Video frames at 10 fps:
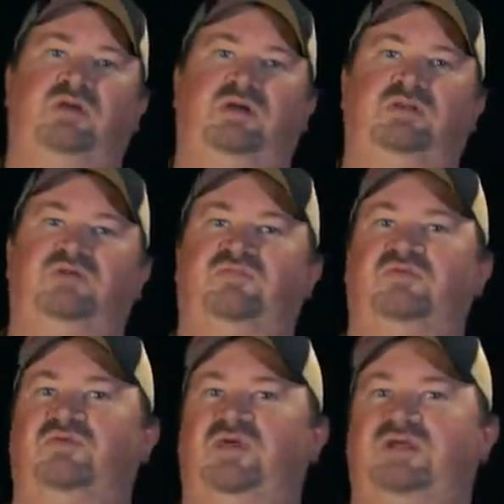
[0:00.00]
the call
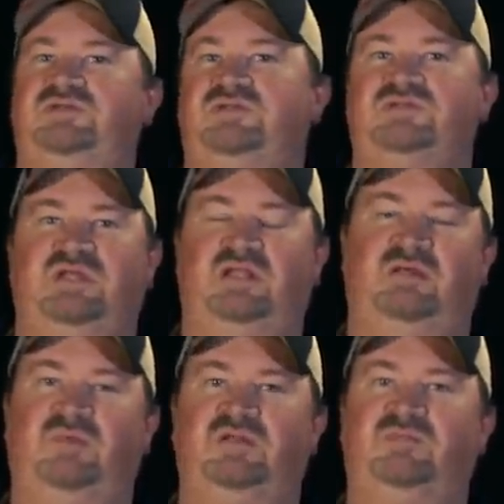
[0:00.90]
different direction to sound
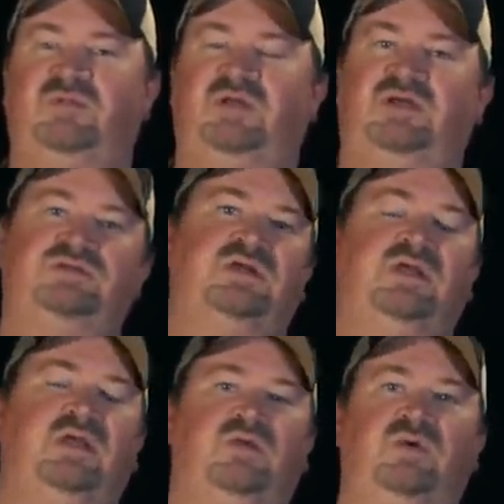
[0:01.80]
like multiple ducks,
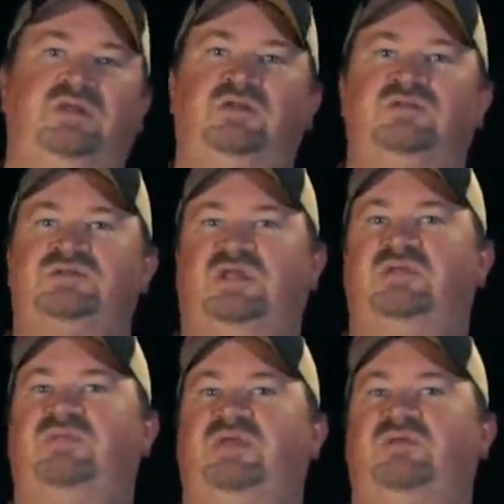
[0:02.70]
we can do the
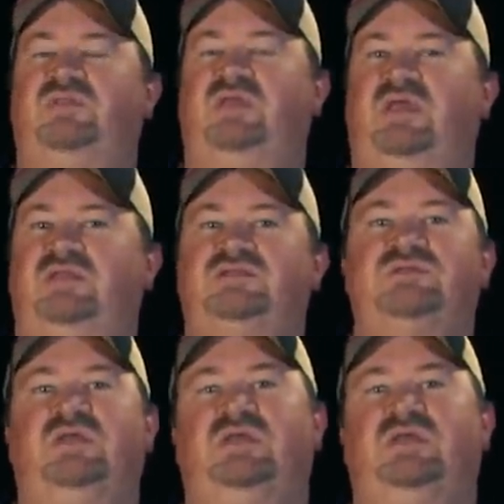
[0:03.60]
same thing with the cadence.